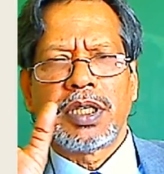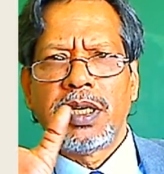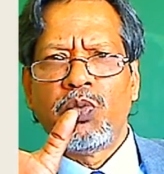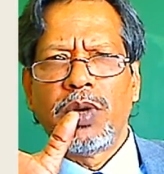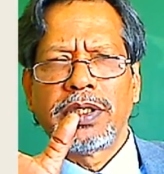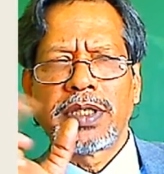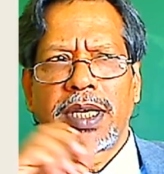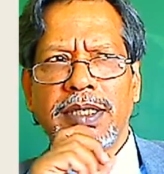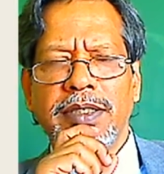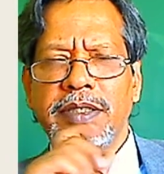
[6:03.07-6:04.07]
in one
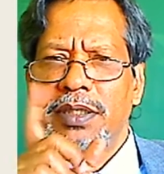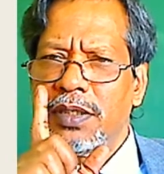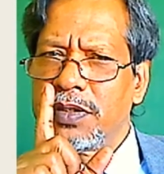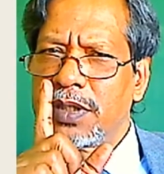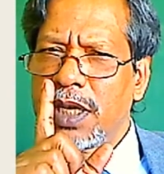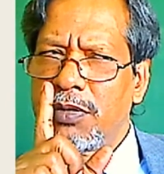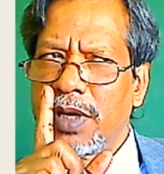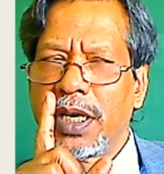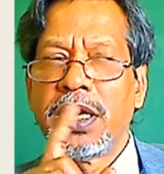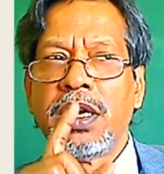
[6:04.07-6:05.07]
sentence. Doesn't sound
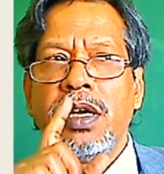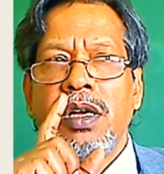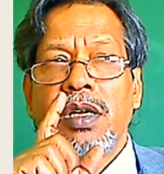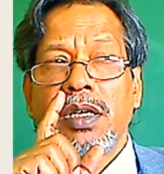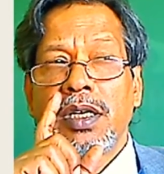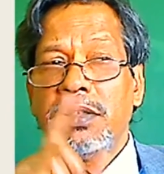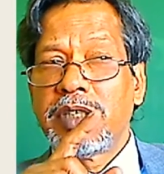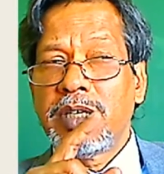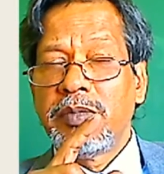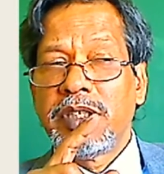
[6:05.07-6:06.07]
right. Can you
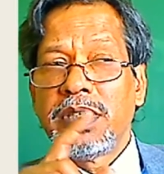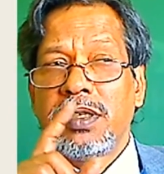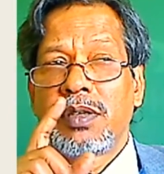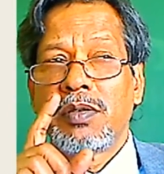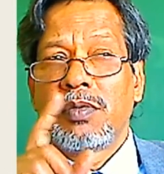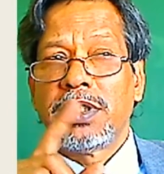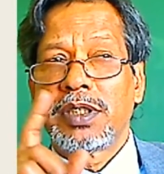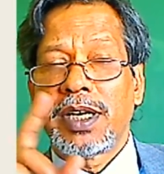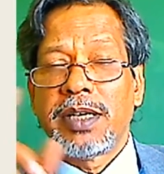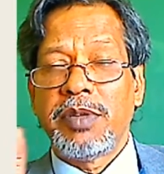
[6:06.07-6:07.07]
tell me what the
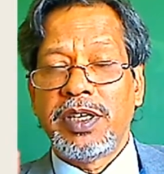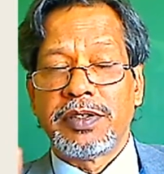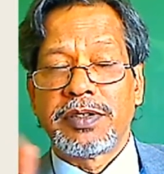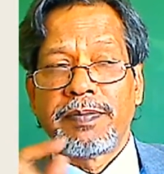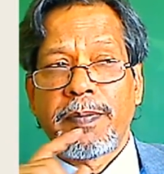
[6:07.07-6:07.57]
time is?